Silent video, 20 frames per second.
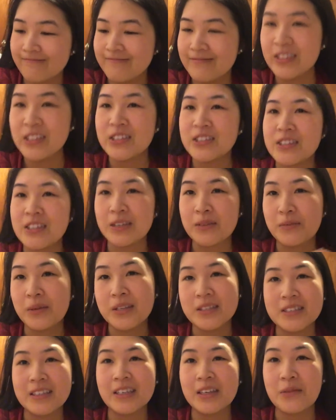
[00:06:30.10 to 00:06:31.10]

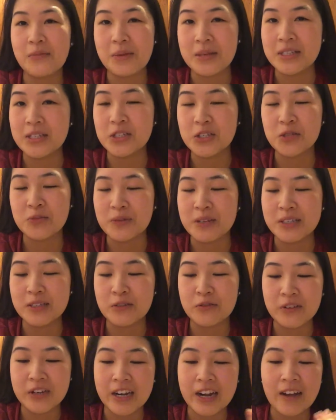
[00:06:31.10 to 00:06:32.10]
basically a message to
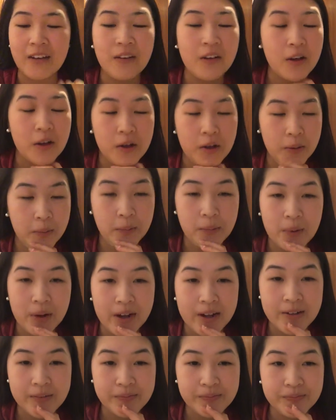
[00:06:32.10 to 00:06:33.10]
myself right now.
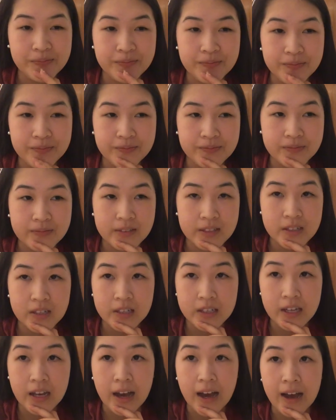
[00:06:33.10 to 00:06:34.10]
But
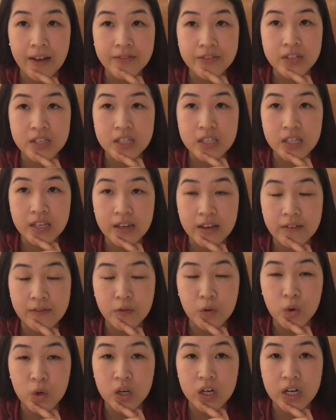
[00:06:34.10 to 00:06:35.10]
yeah, I have to stay
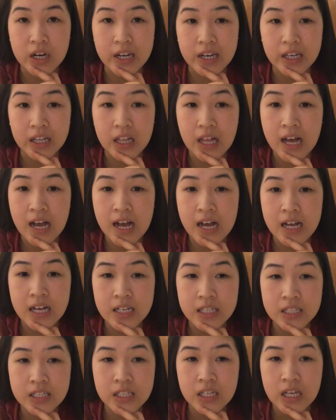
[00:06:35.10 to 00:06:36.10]
for a
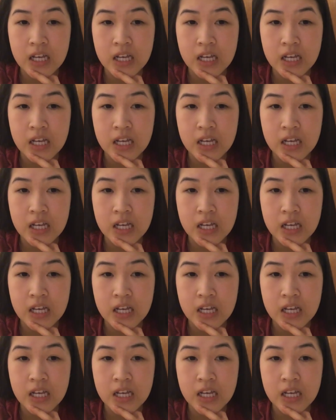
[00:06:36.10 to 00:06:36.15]
class,